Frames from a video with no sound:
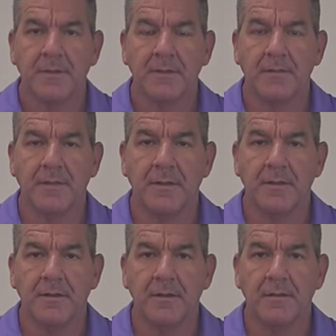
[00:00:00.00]

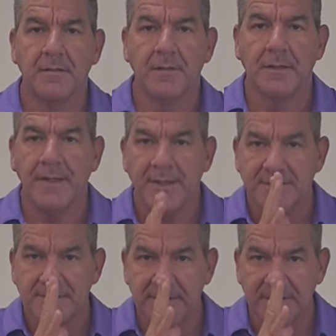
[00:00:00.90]
then the
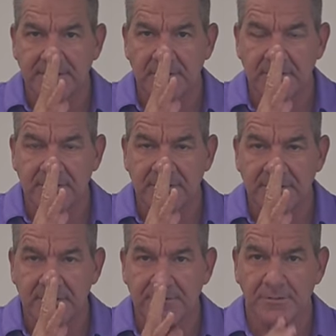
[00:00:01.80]
head stays on
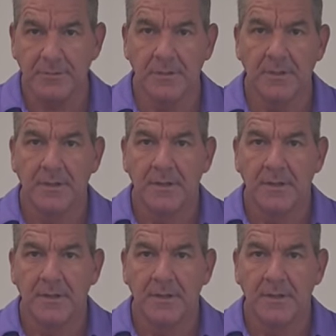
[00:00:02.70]
center.